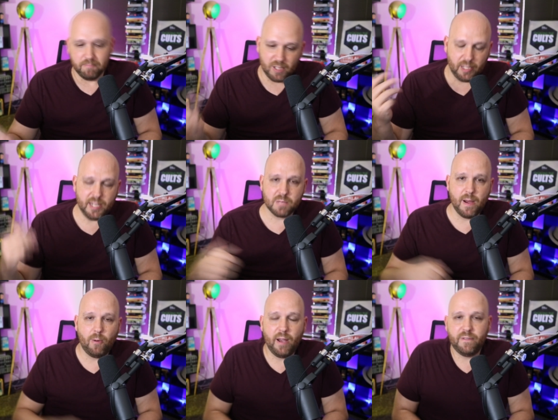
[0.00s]
Leah's
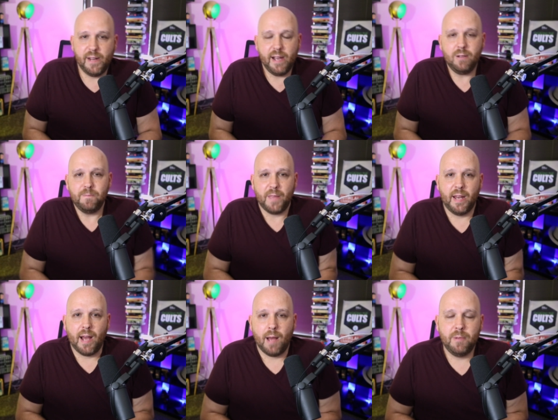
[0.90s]
my wife now,
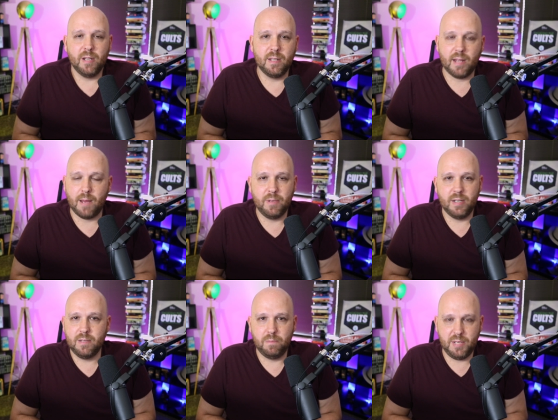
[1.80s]
and I'm
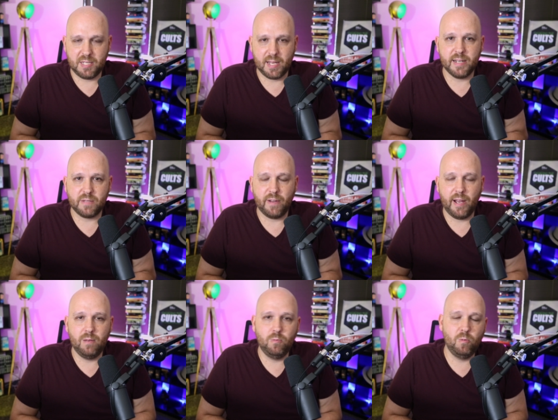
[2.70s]
gonna be
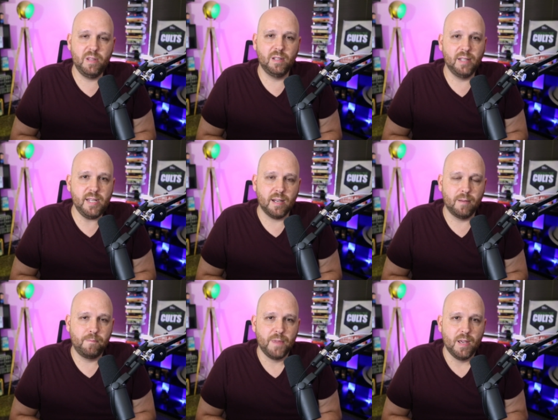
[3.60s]
satisfied with Leah.
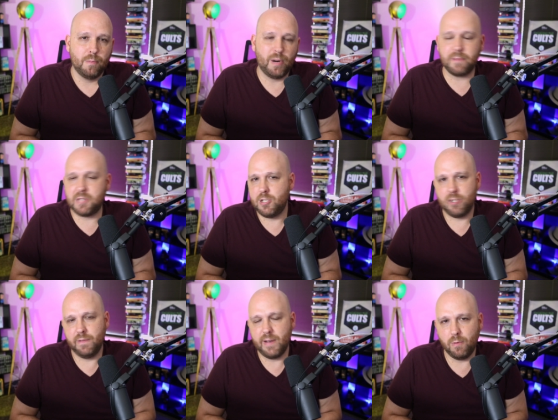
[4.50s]
Perhaps he
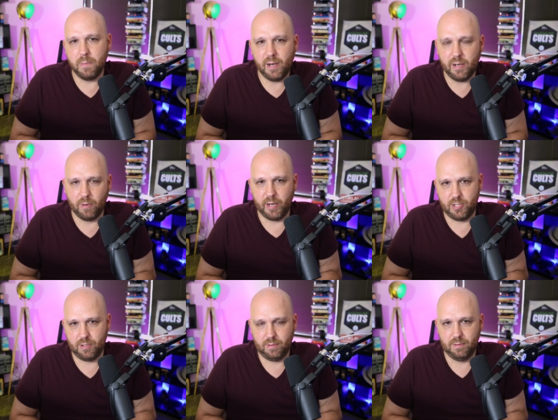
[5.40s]
should have never married
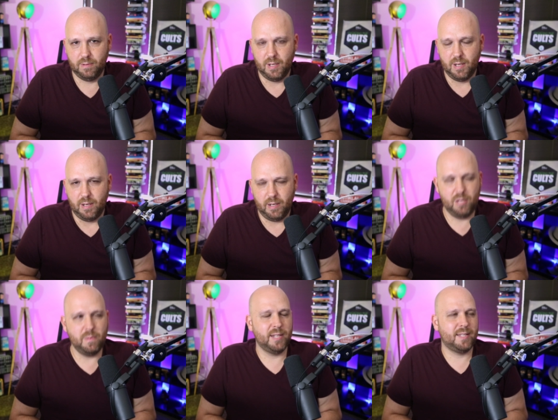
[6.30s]
Rachel. And
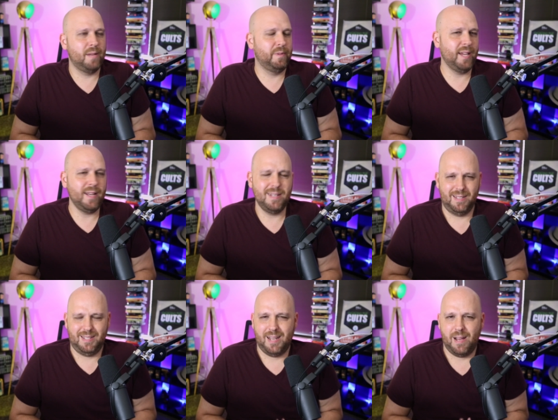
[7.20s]
you might say, but that
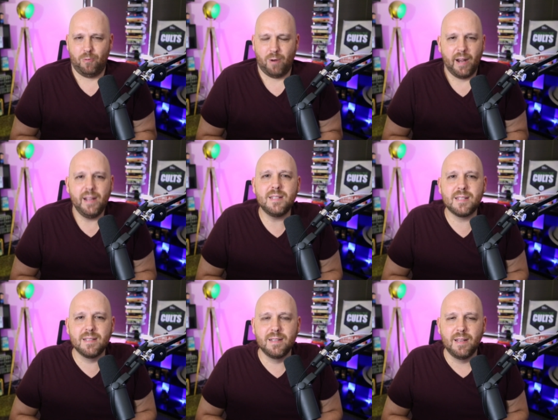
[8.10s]
doesn't sound
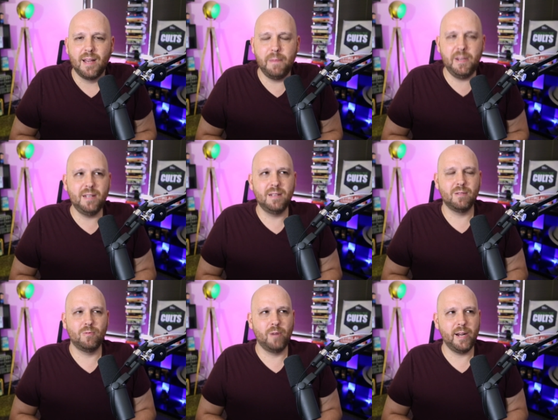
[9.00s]
right. I mean,
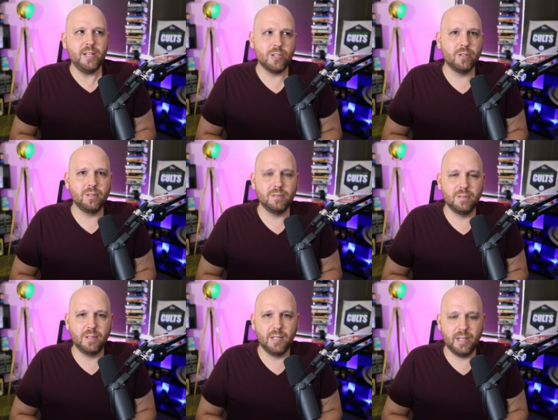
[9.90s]
Rachel
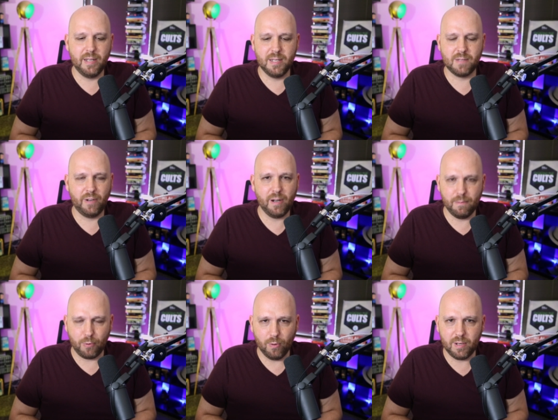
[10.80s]
is very
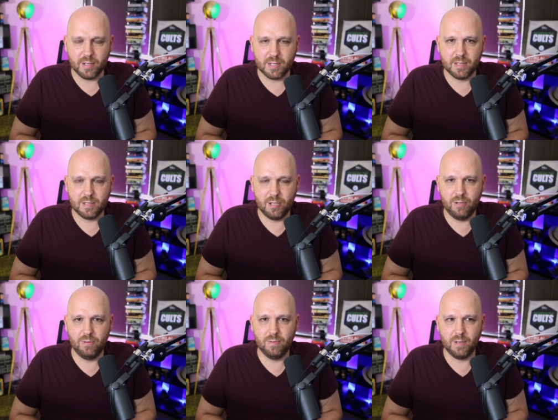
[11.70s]
important
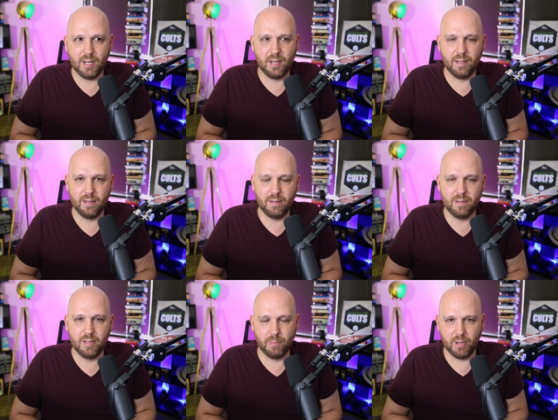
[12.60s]
to
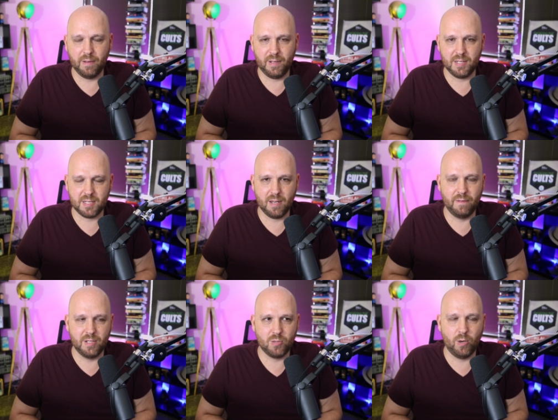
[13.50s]
the birthings of
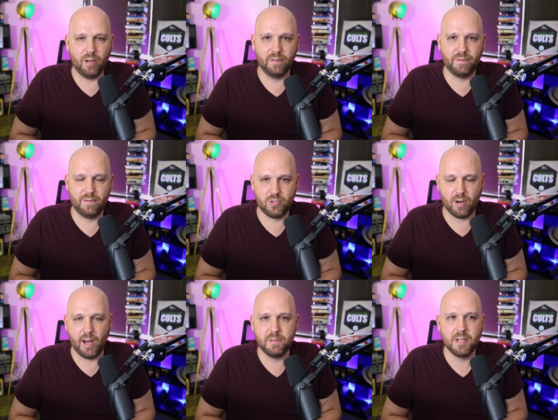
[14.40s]
the 12
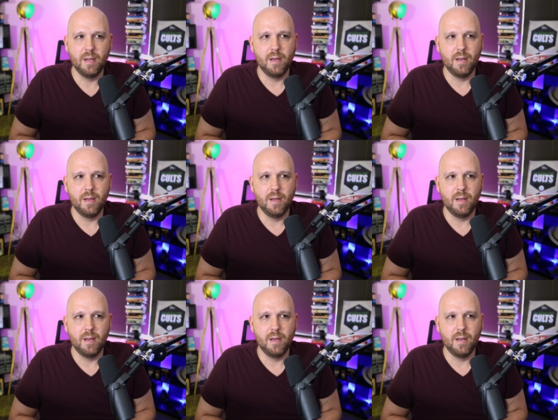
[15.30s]
tribes.